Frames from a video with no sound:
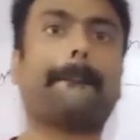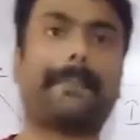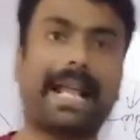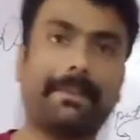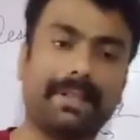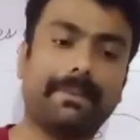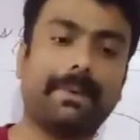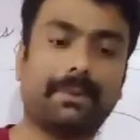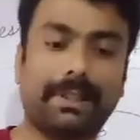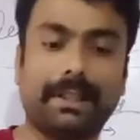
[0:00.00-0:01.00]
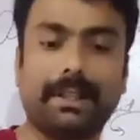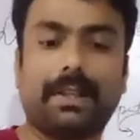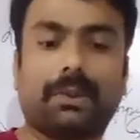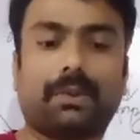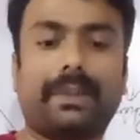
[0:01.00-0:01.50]
primary memory.
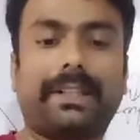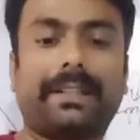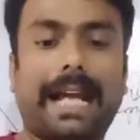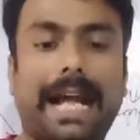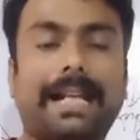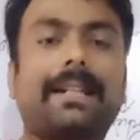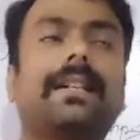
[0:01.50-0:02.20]
So in that